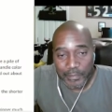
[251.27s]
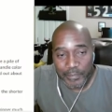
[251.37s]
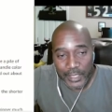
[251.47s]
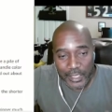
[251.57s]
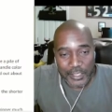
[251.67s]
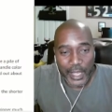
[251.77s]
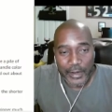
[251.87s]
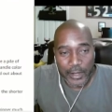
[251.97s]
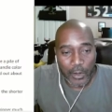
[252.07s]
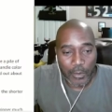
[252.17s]
because I
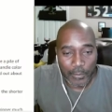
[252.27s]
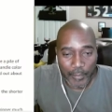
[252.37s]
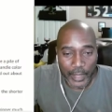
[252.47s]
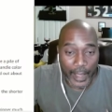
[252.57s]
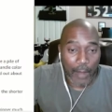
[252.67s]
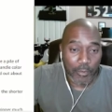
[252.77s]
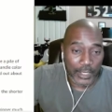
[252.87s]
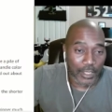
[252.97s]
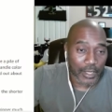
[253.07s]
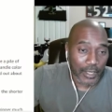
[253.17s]
know that I will be
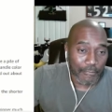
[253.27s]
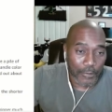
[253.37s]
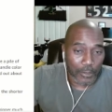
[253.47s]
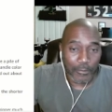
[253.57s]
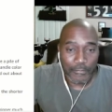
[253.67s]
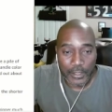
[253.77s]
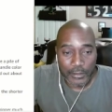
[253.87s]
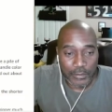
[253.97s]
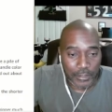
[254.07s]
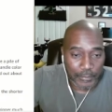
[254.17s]
looking for the
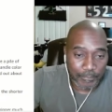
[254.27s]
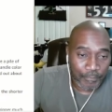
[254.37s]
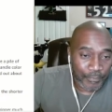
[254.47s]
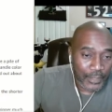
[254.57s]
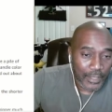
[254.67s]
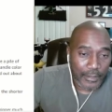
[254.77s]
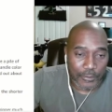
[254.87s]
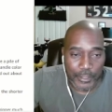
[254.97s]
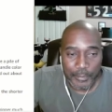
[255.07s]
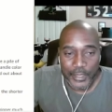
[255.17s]
reviews, and there's
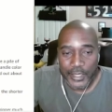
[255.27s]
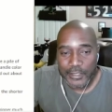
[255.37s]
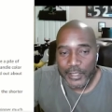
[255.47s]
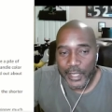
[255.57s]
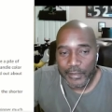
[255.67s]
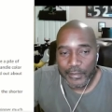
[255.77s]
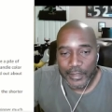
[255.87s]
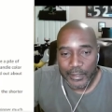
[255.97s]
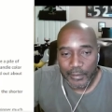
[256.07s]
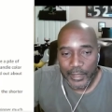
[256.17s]
some things that
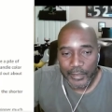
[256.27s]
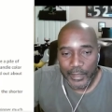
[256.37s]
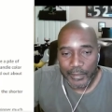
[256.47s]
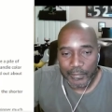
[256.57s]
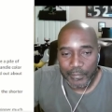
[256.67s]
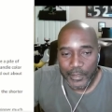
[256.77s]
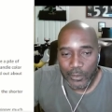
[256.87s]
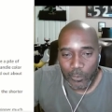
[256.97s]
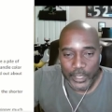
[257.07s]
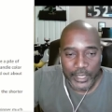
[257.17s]
you'll
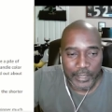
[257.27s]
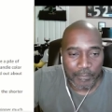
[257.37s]
read